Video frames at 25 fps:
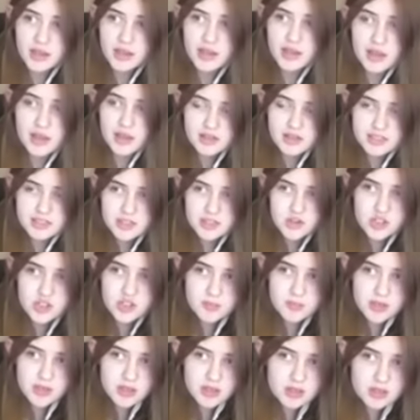Excuse
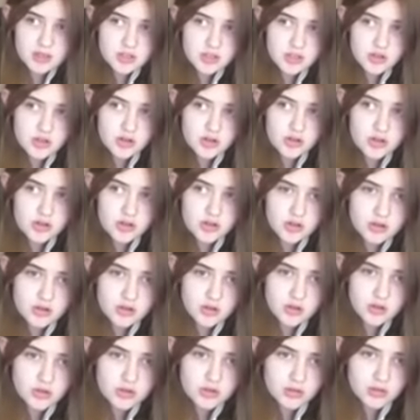me, sir,
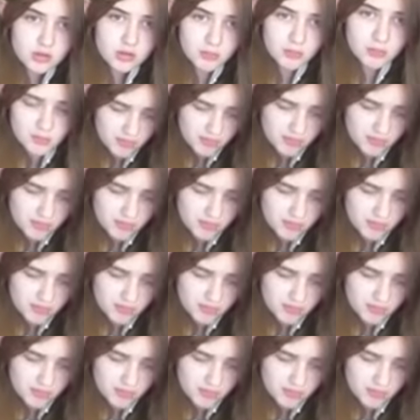or